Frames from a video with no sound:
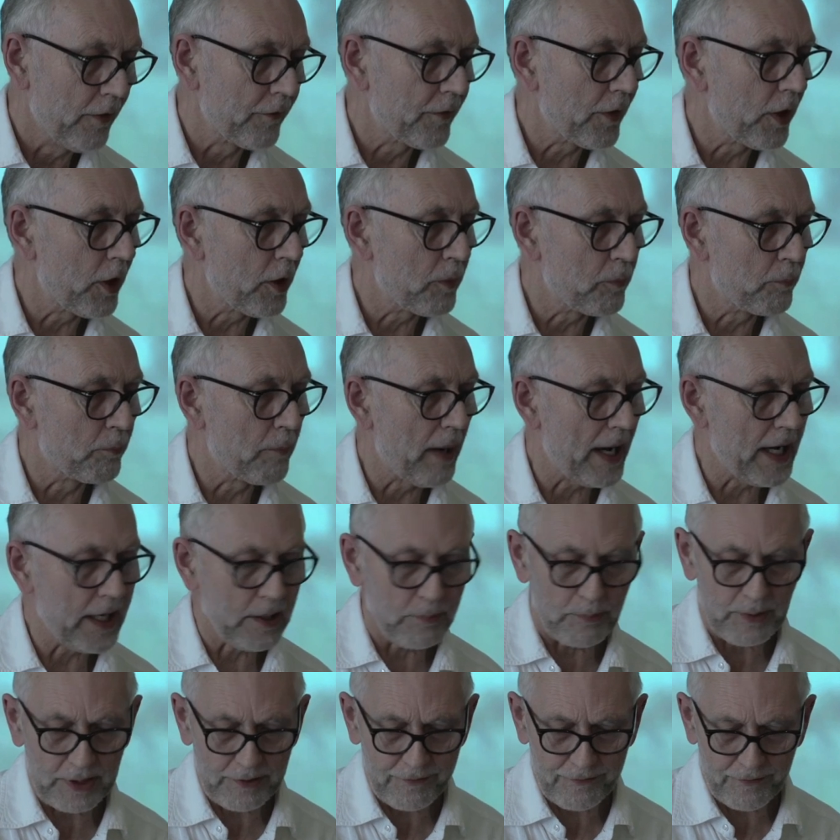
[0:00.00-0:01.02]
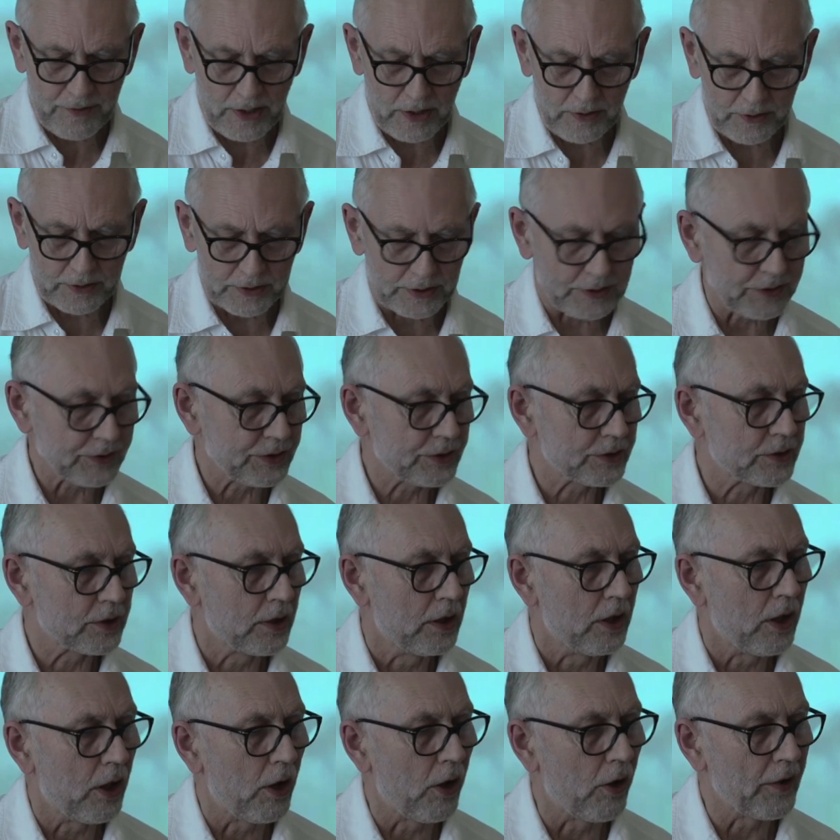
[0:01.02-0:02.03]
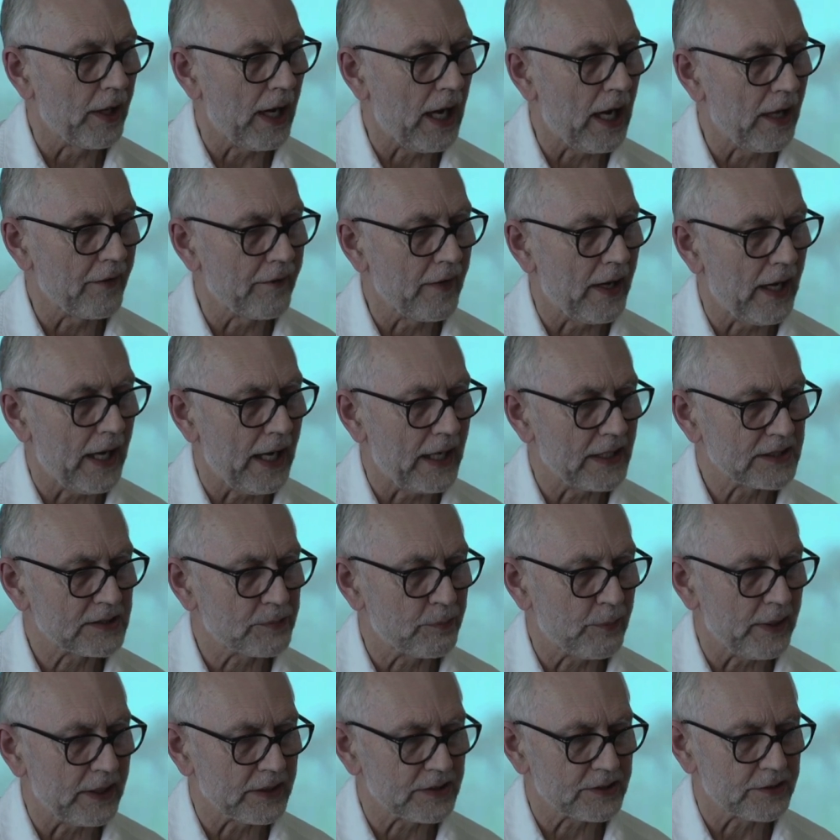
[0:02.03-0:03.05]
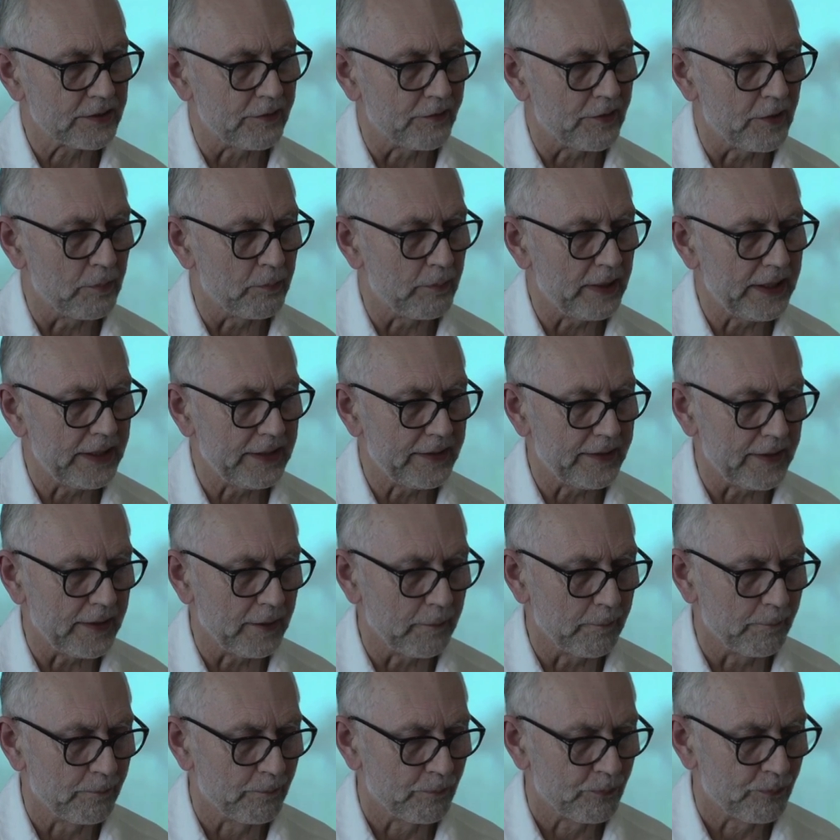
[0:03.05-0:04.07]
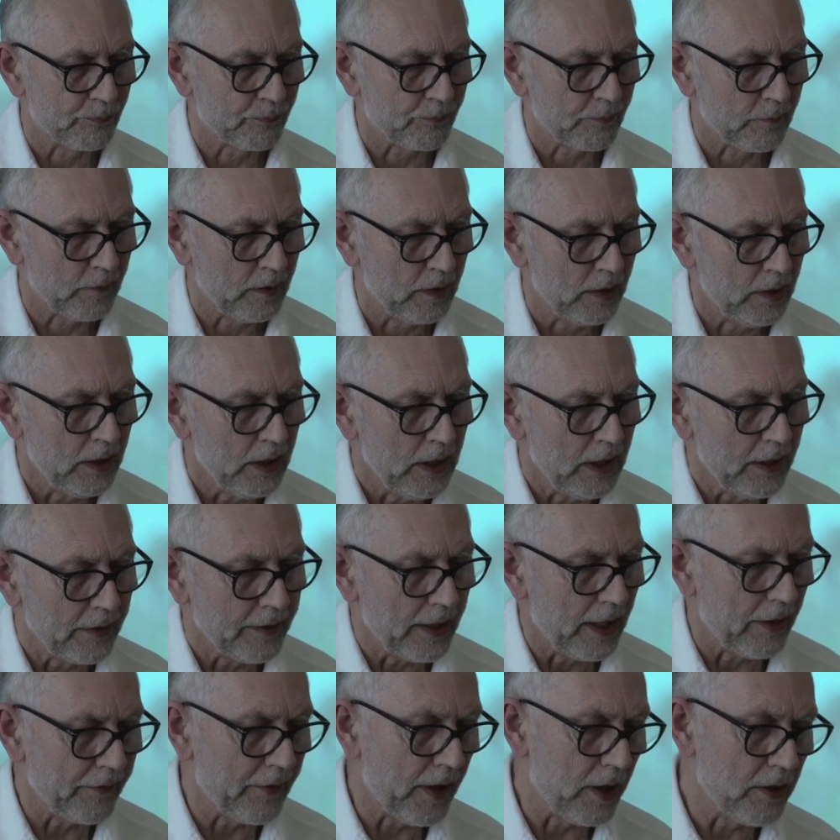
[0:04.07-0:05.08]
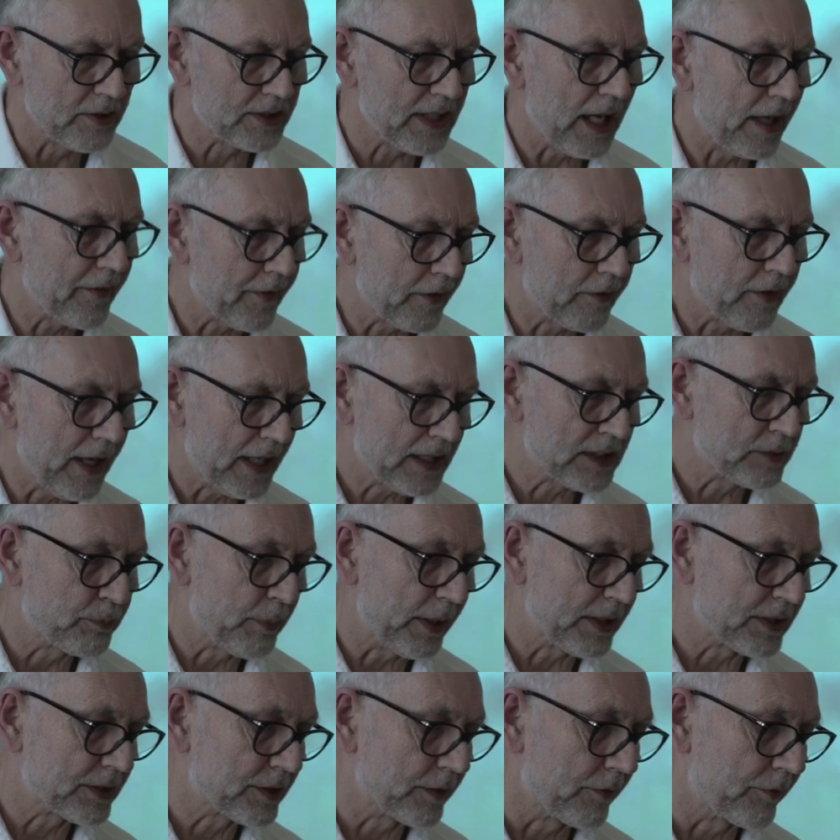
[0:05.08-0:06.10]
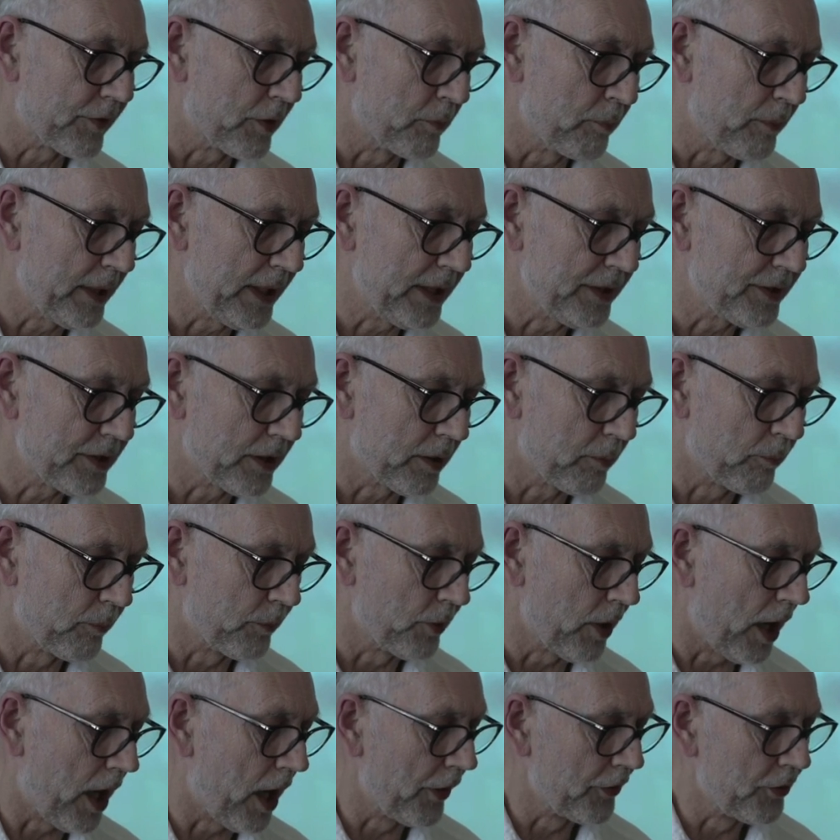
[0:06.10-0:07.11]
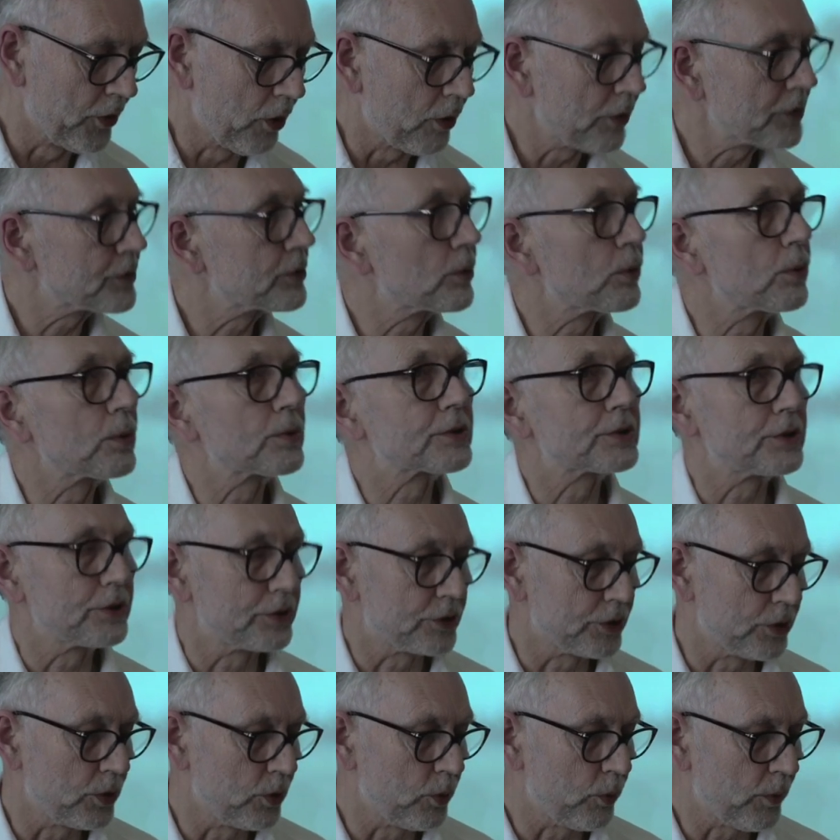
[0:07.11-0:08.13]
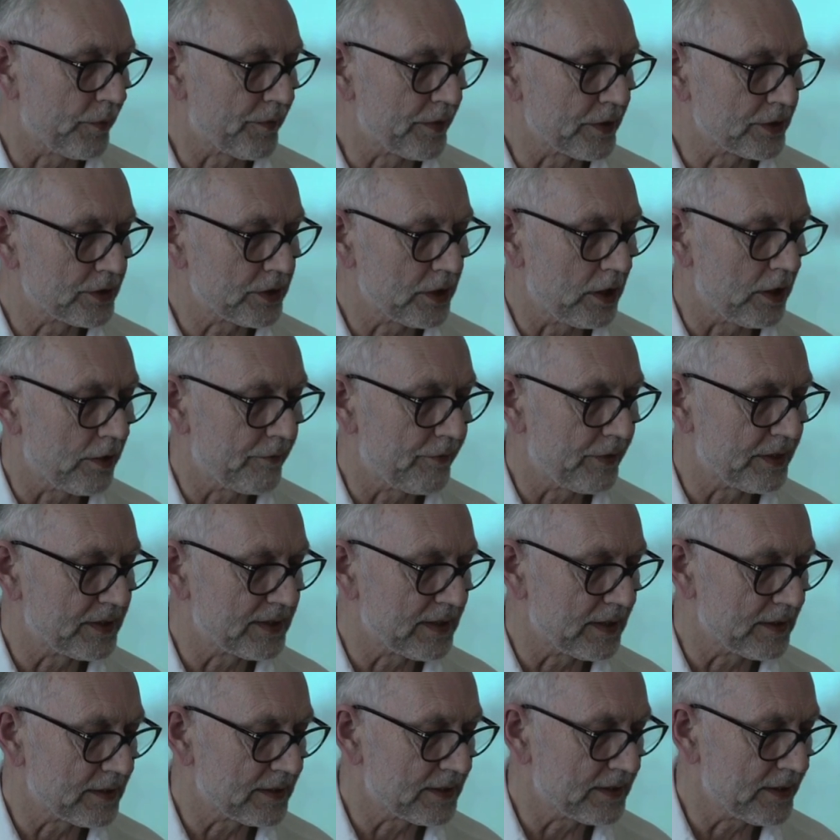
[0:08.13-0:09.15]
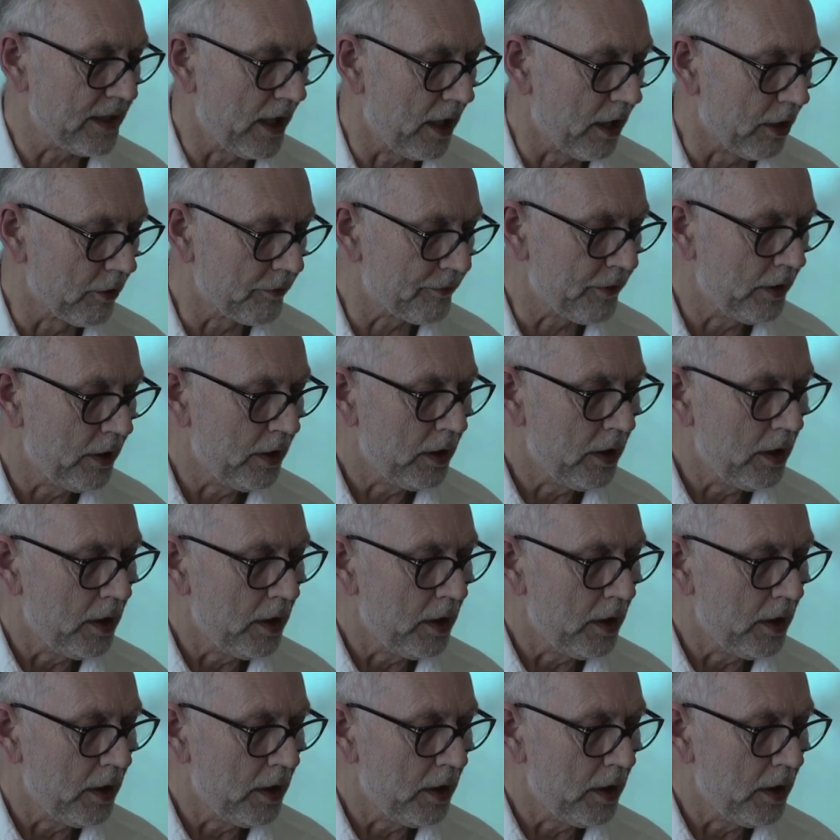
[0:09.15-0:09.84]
though it may be focused on other aspects of the medium. Now, those other aspects of the medium are not all to do with the surface itself,